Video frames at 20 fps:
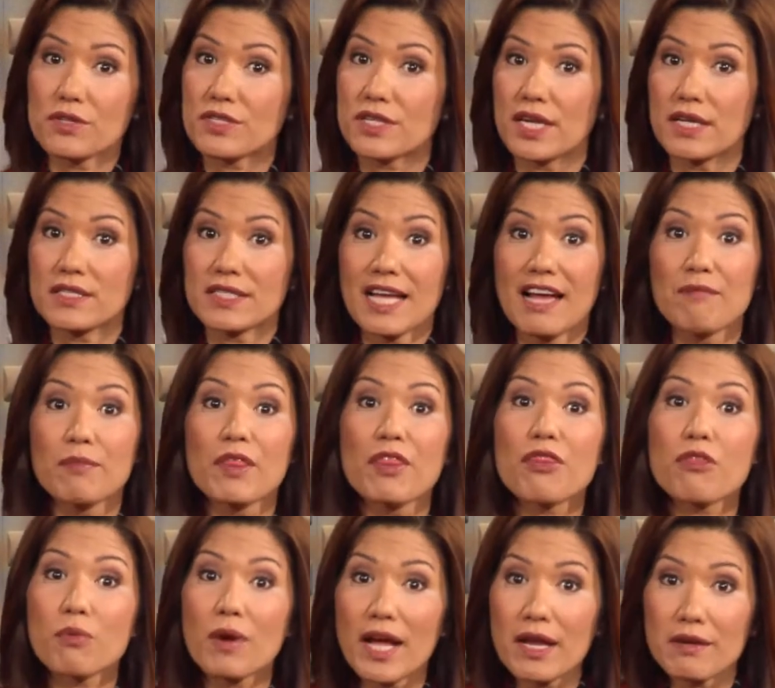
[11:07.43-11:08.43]
states have been
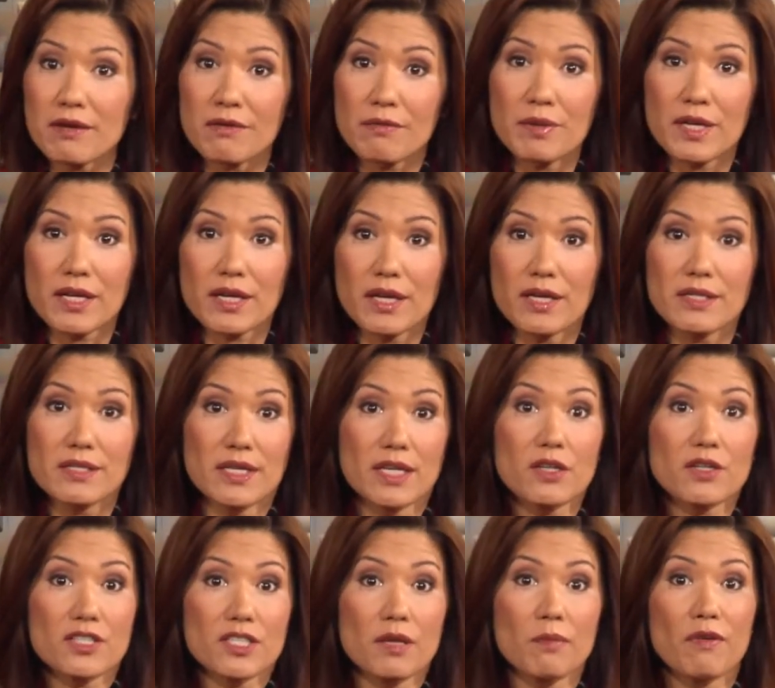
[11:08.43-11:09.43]
threatened because they
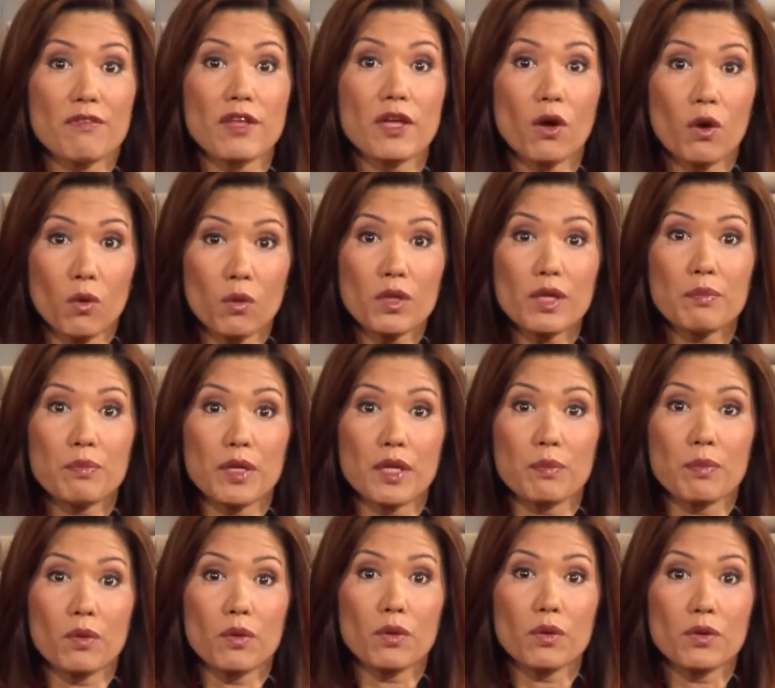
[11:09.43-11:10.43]
are some of the only
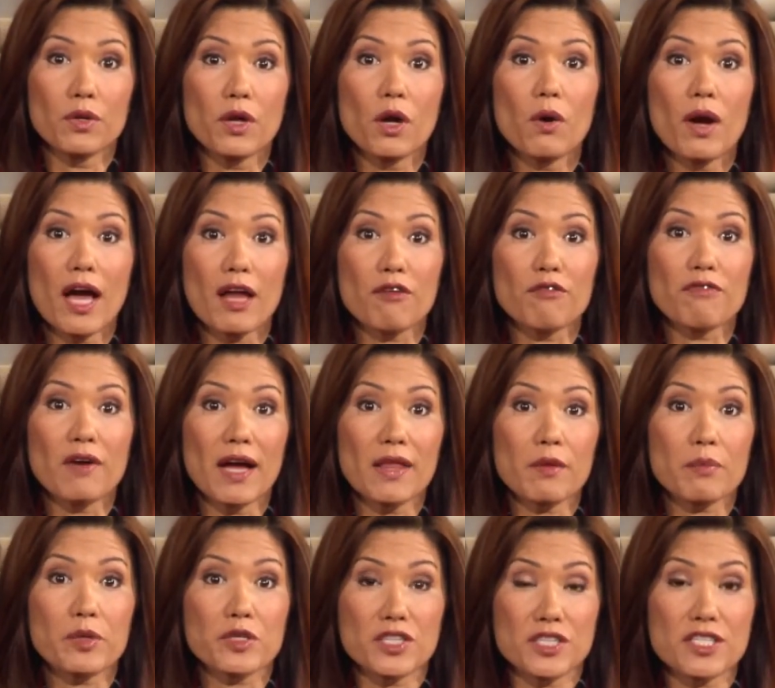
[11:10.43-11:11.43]
people who know how to find
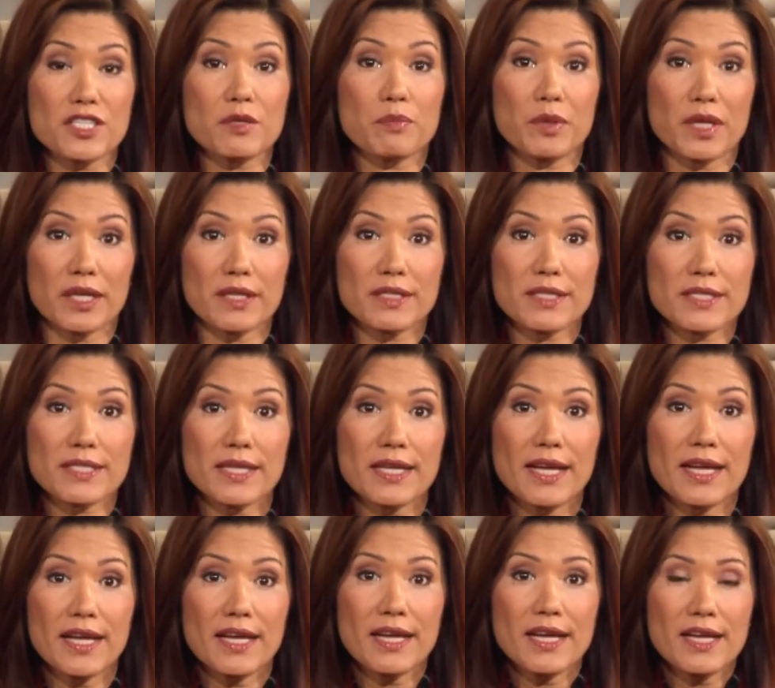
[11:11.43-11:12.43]
the participants.
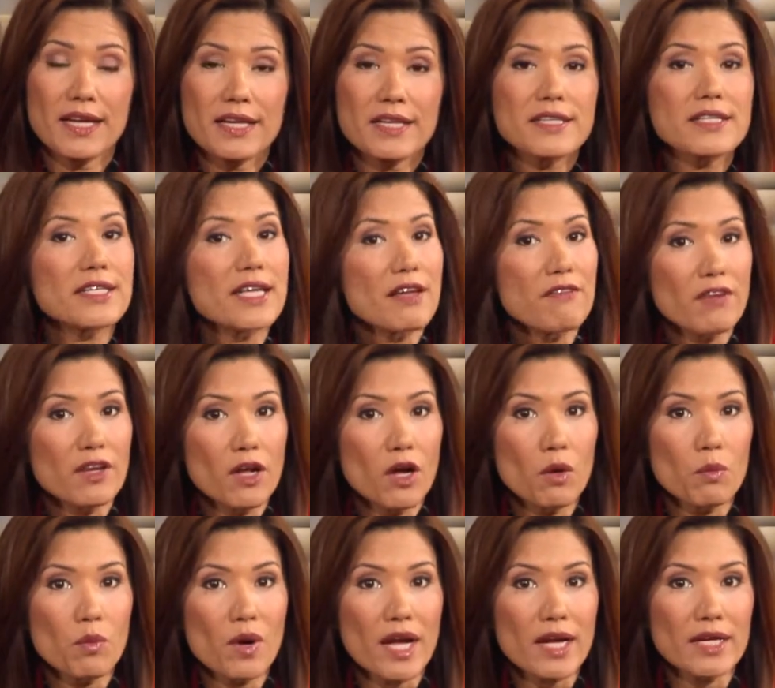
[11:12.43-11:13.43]
Safe at
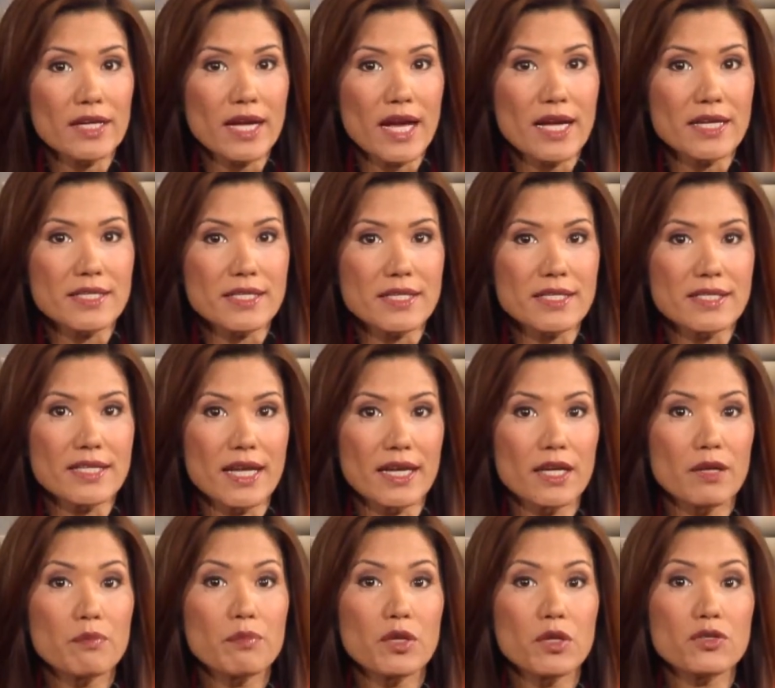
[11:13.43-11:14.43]
Home recognizes that
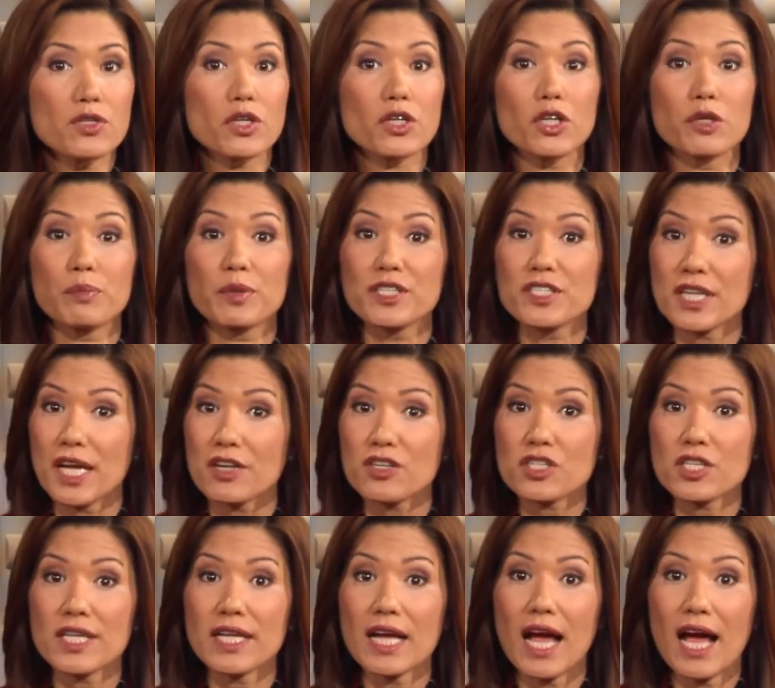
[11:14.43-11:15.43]
an abuser could
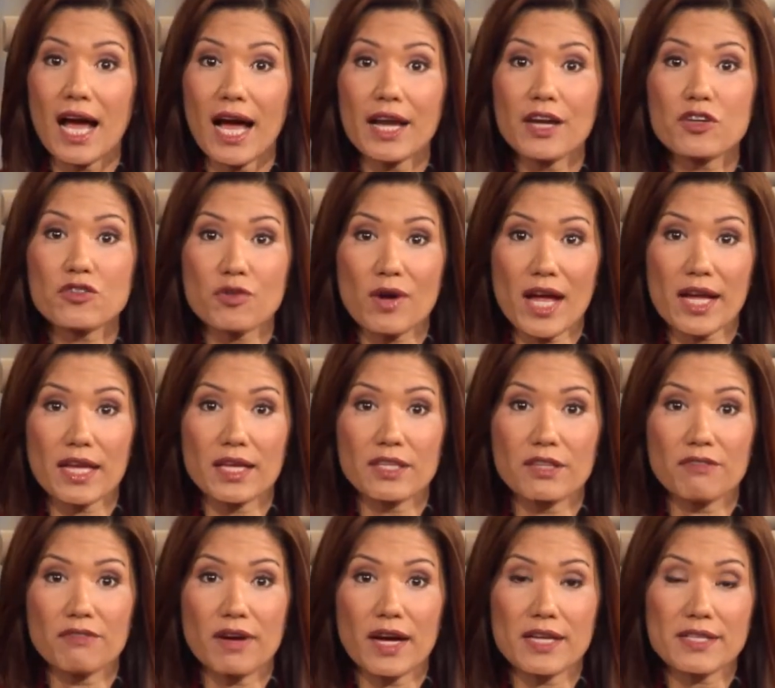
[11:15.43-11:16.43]
potentially hide a tracking
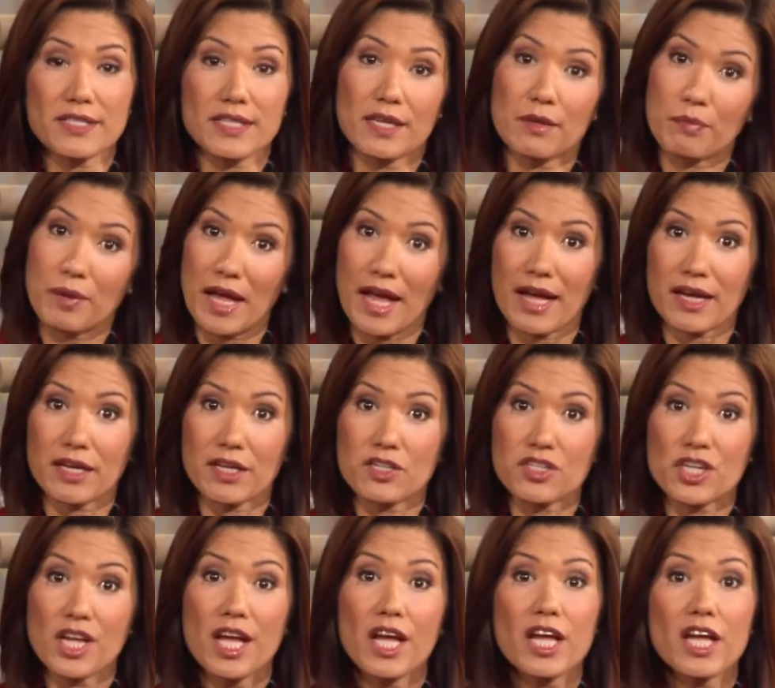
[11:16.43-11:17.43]
device in a
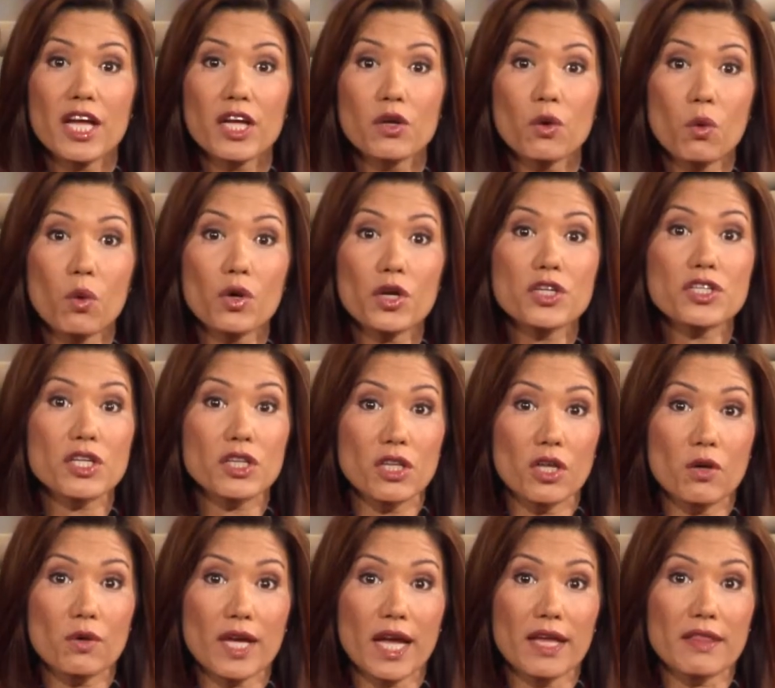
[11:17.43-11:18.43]
package in order to
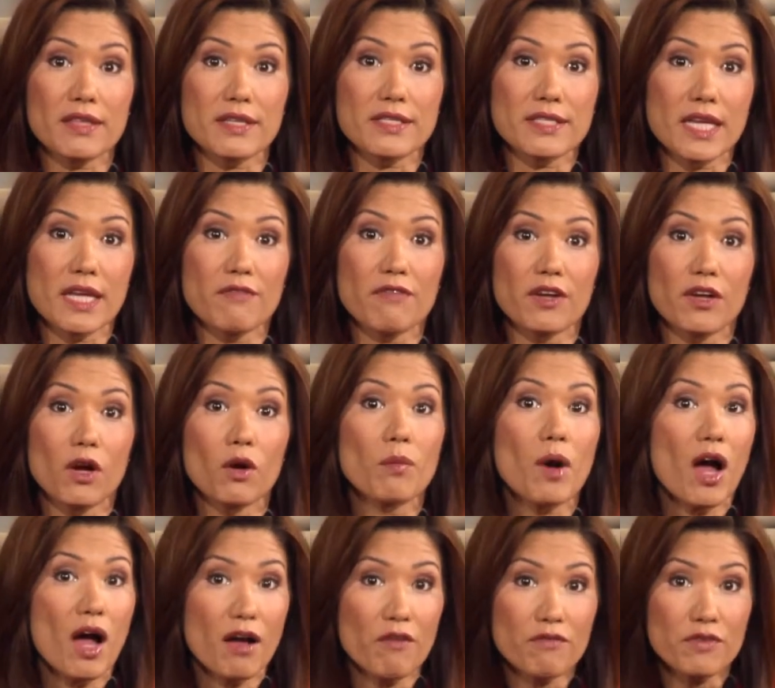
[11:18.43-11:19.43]
locate the Safe at Home
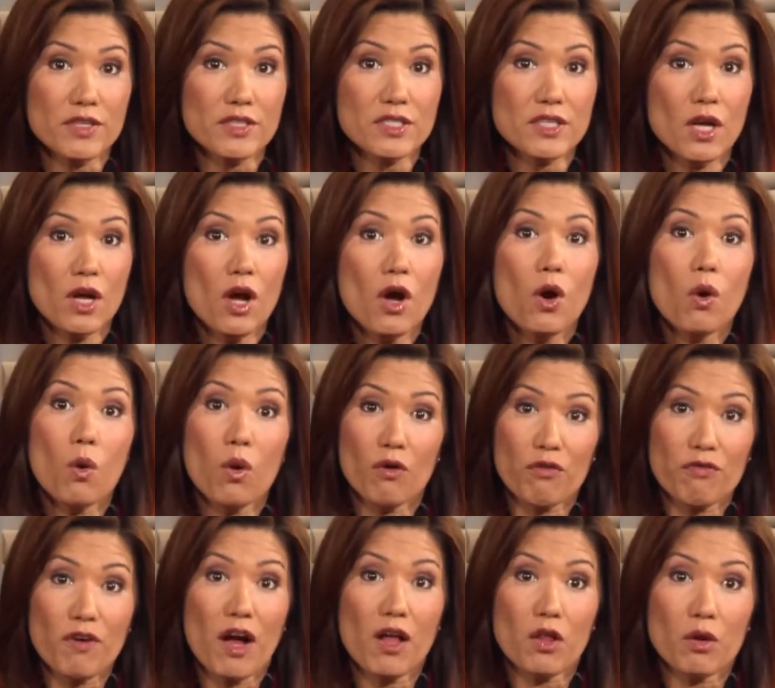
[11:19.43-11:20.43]
office or
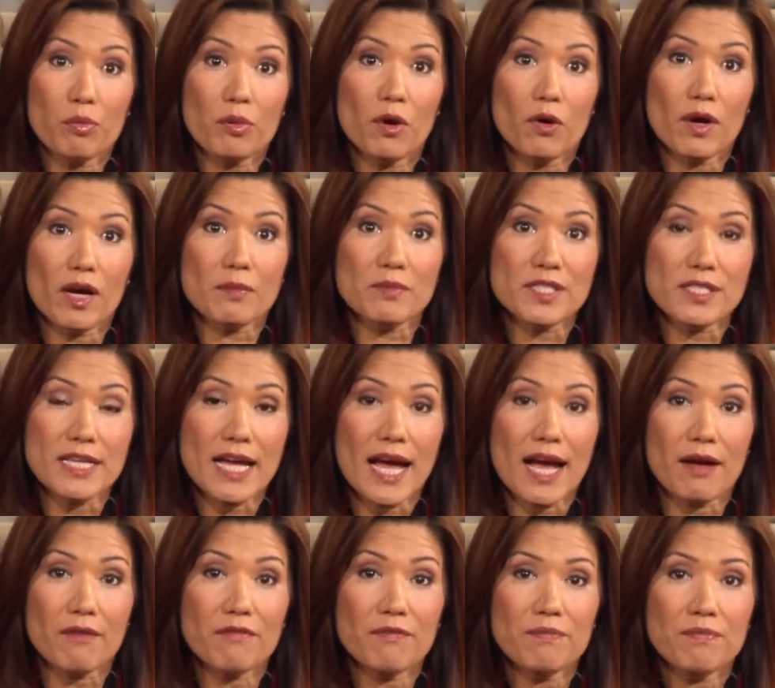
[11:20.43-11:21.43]
follow program
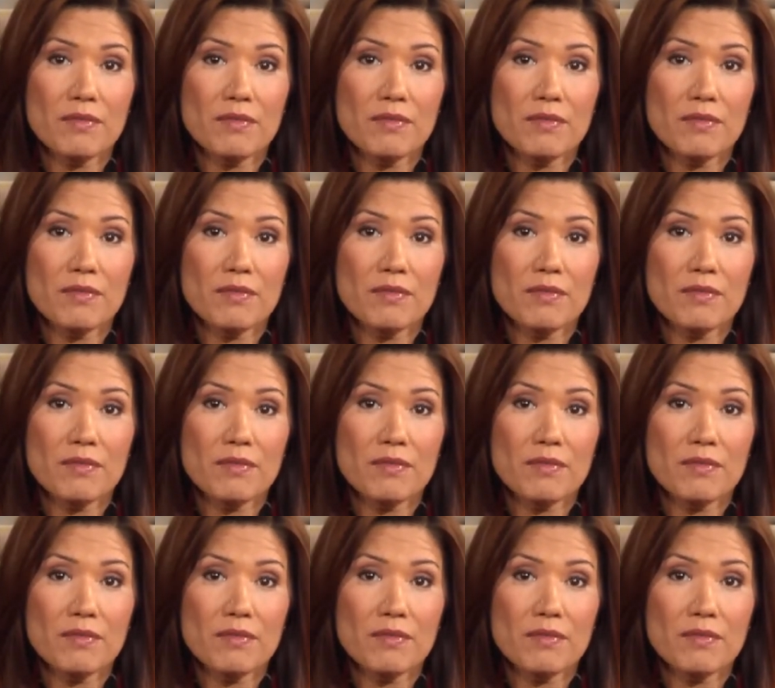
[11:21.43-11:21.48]
staff.